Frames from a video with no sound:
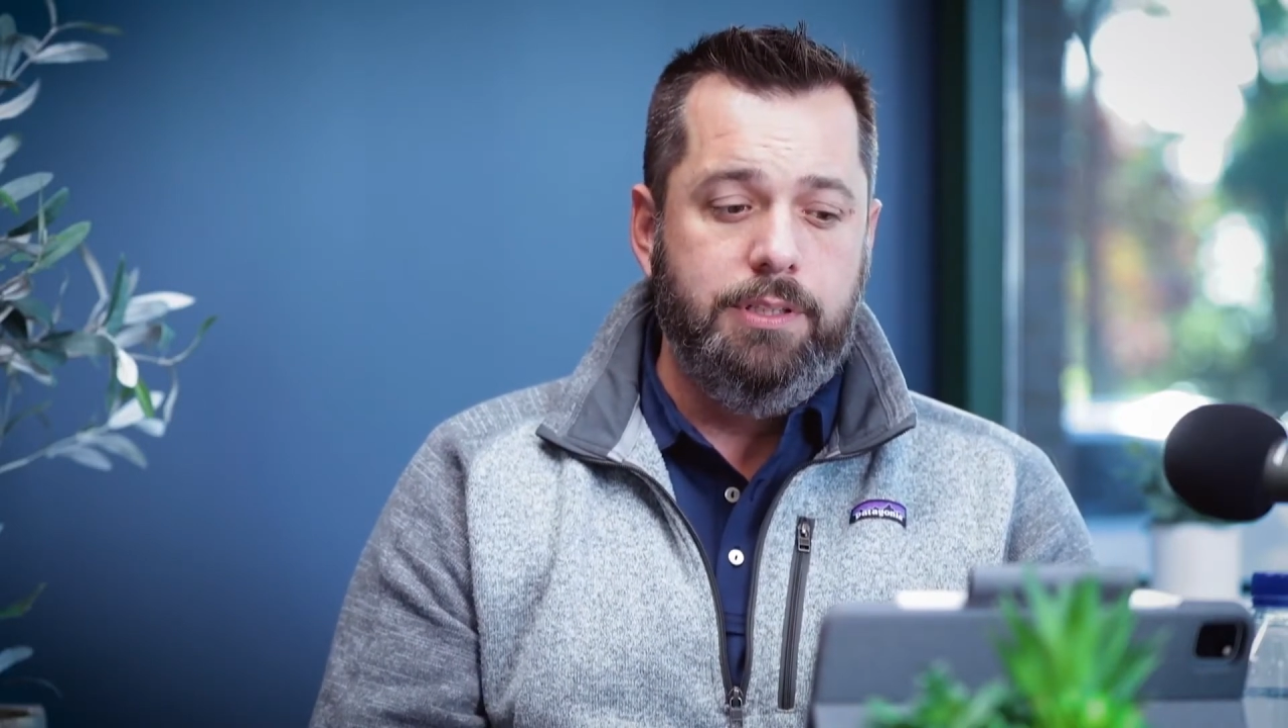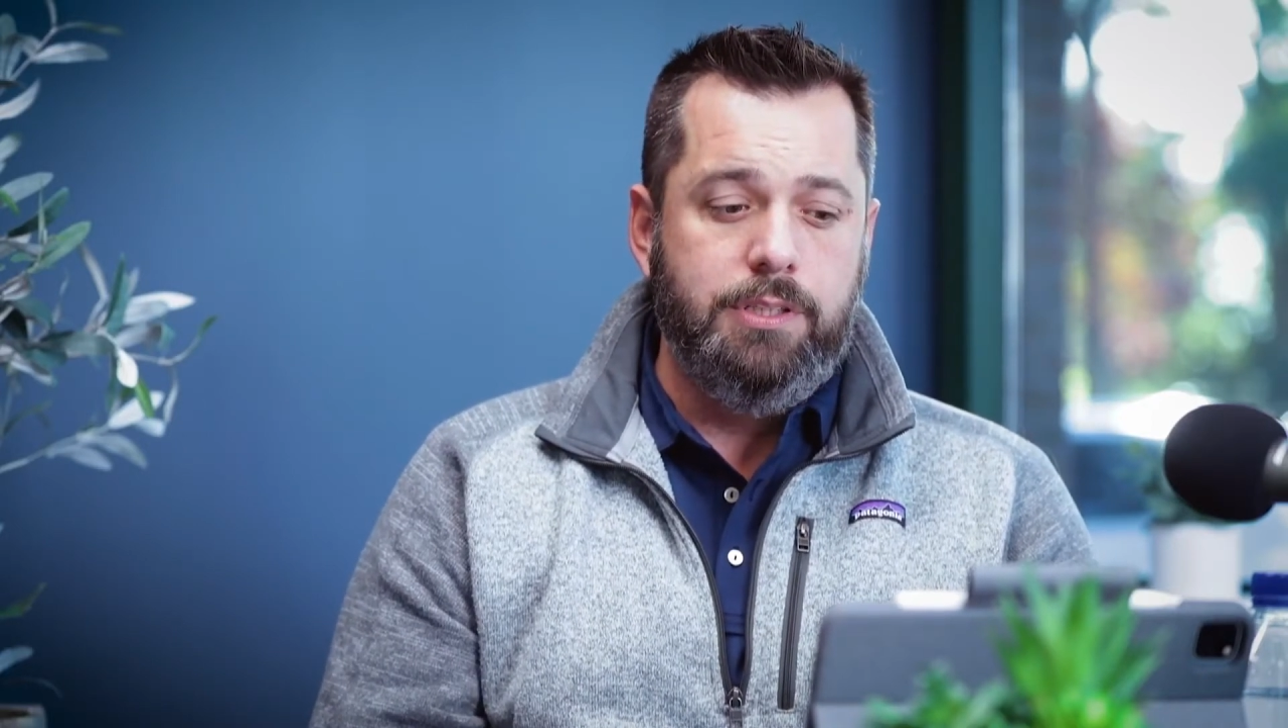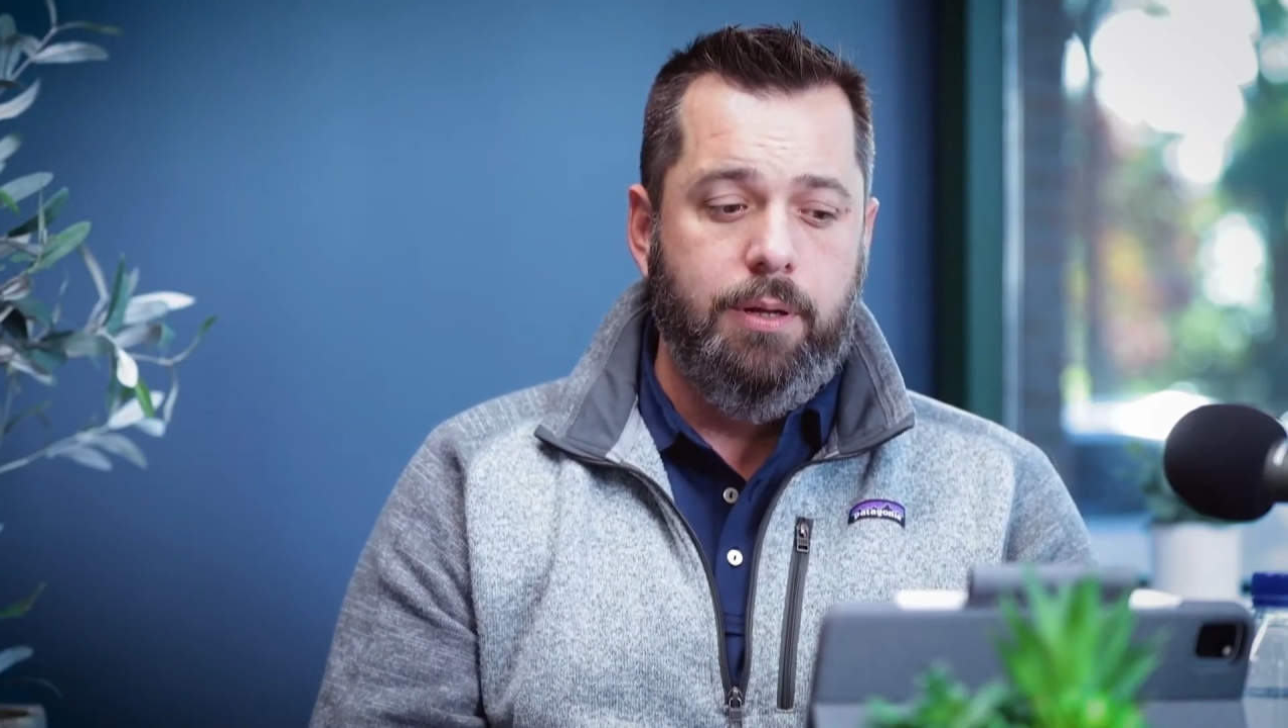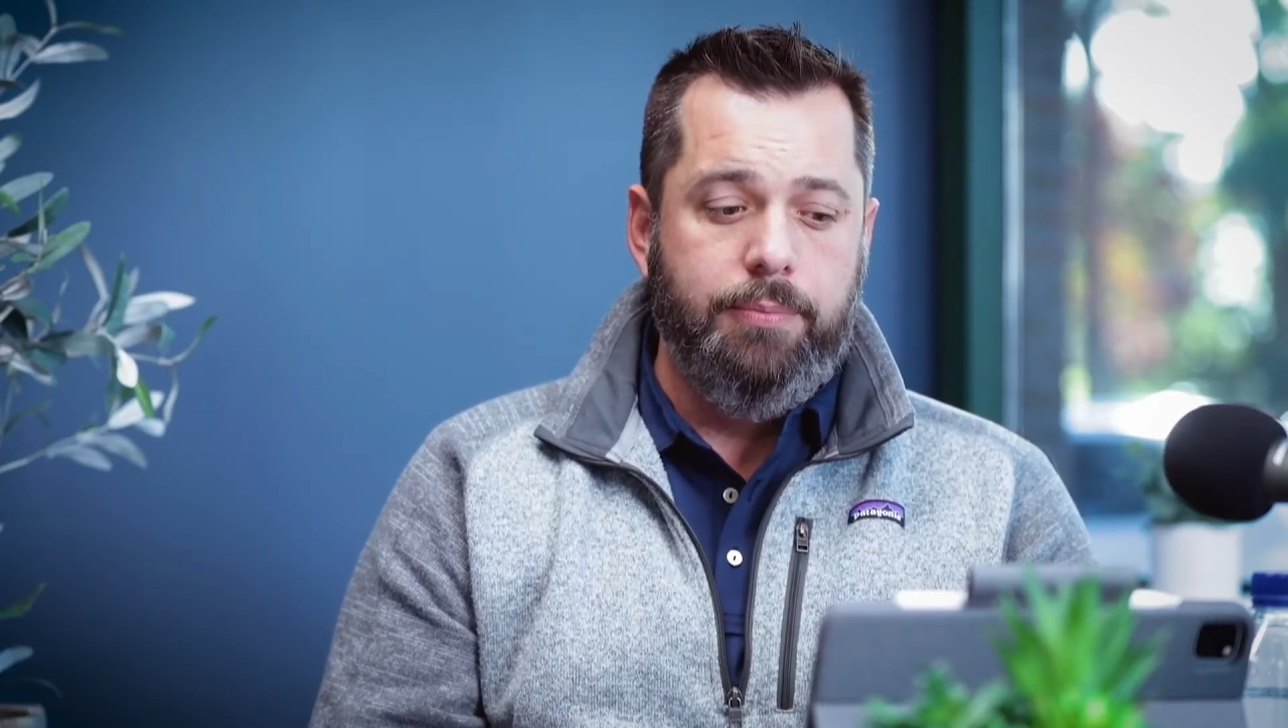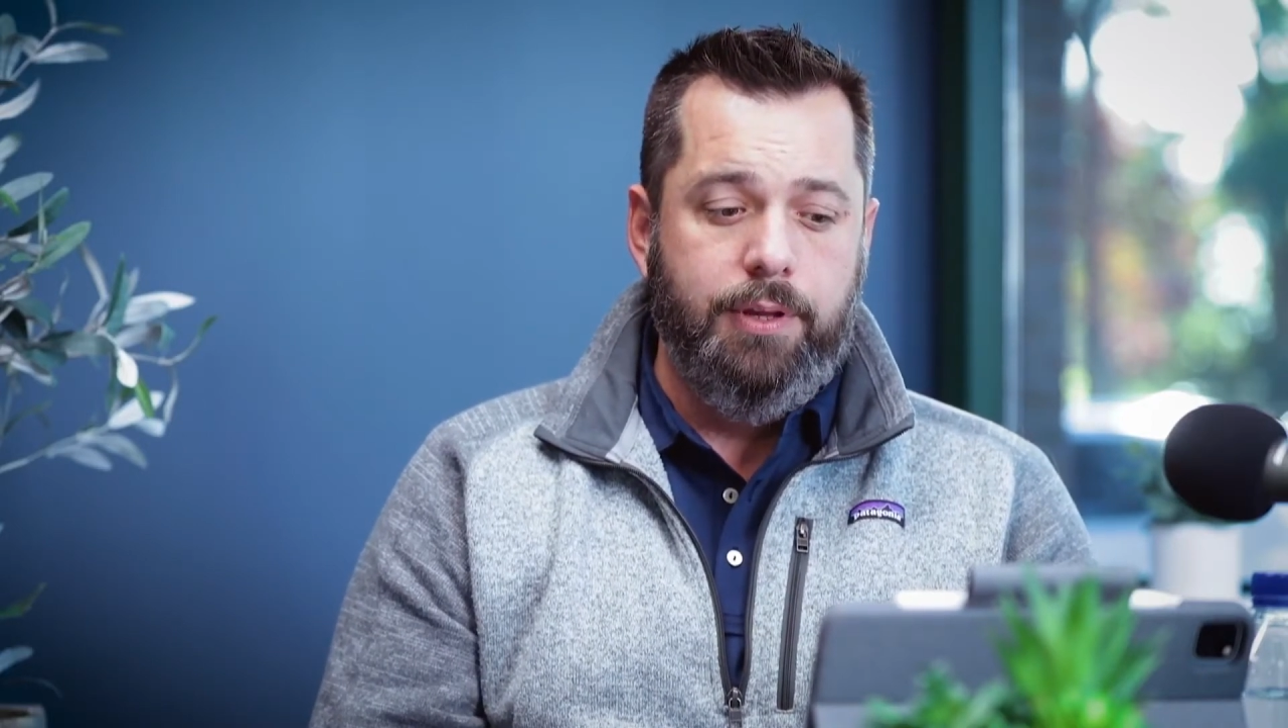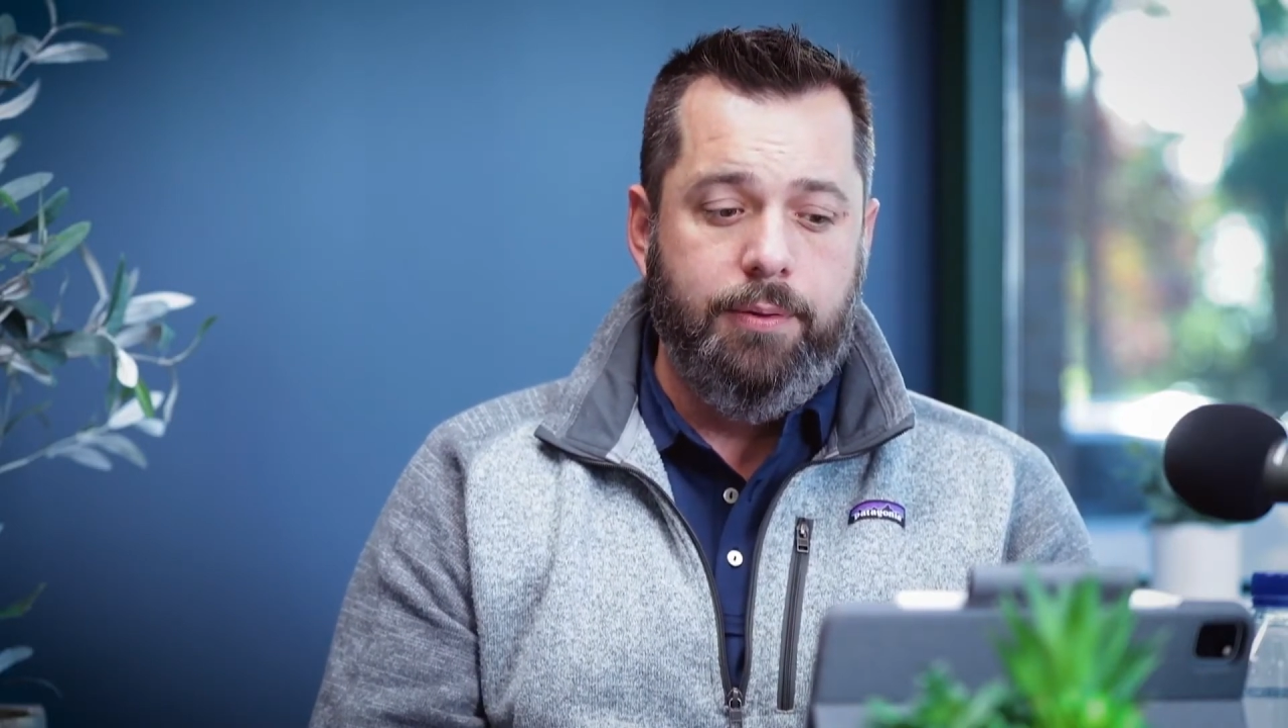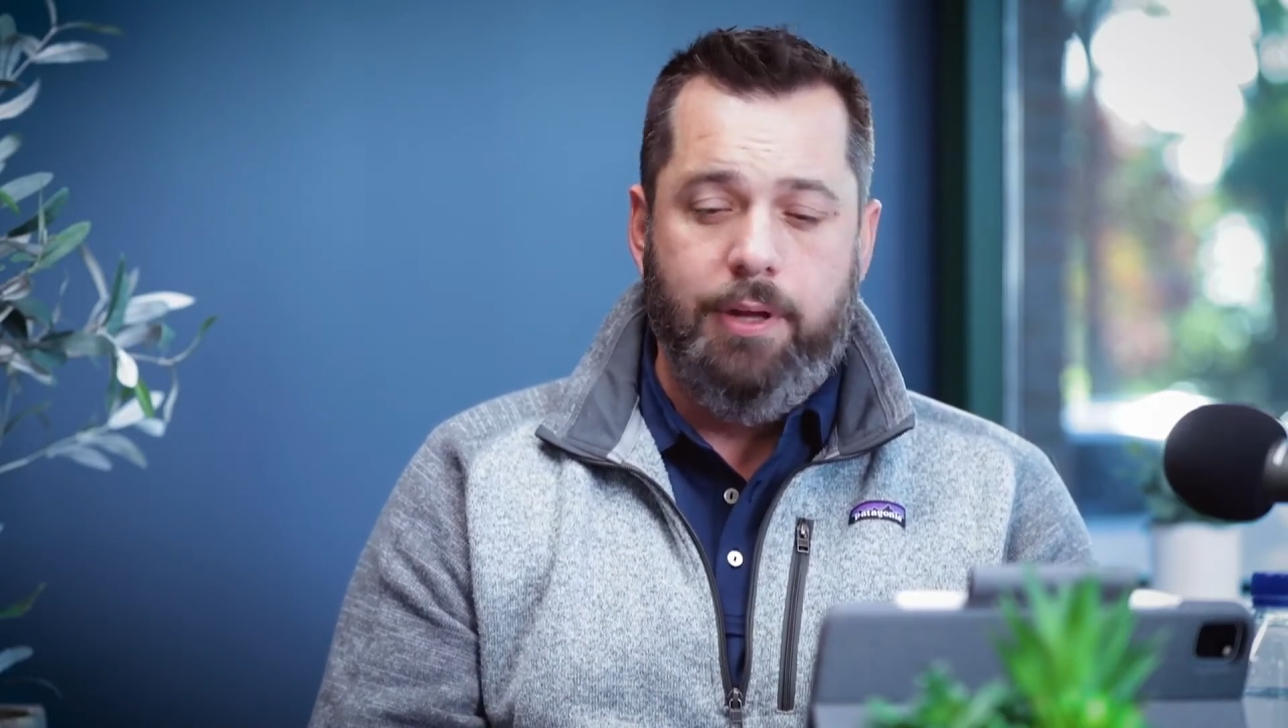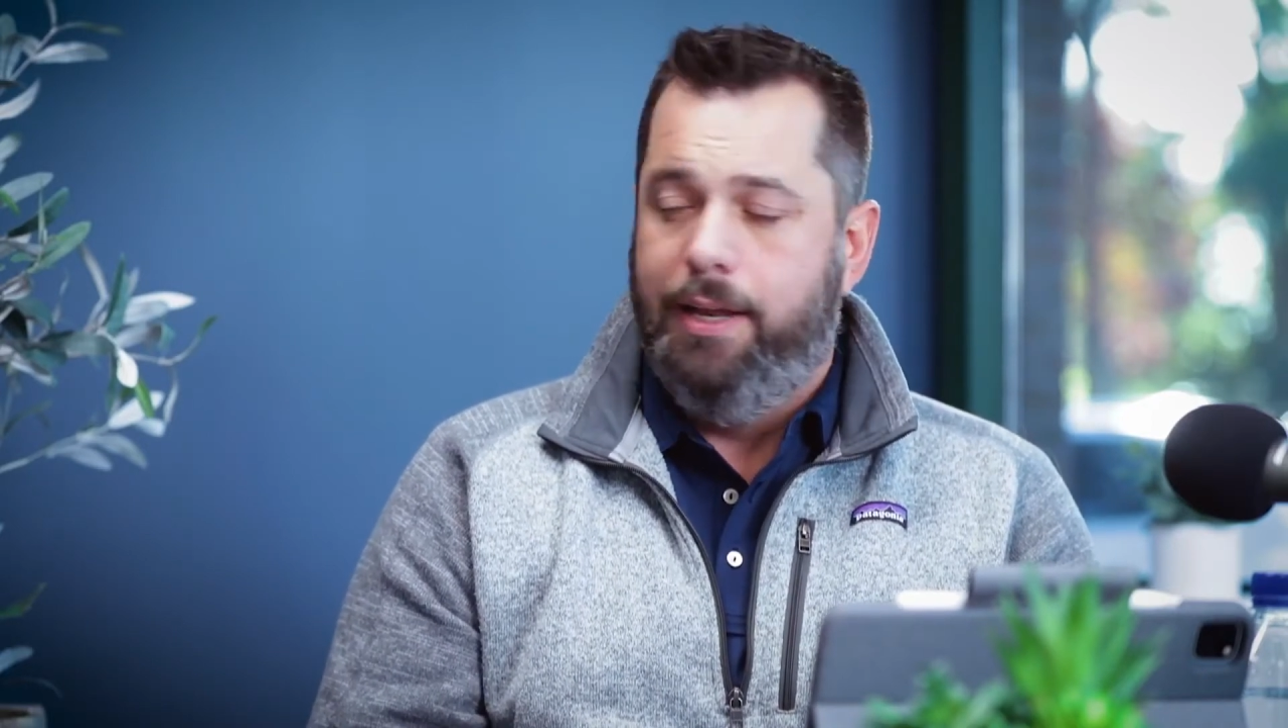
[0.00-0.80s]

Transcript: in something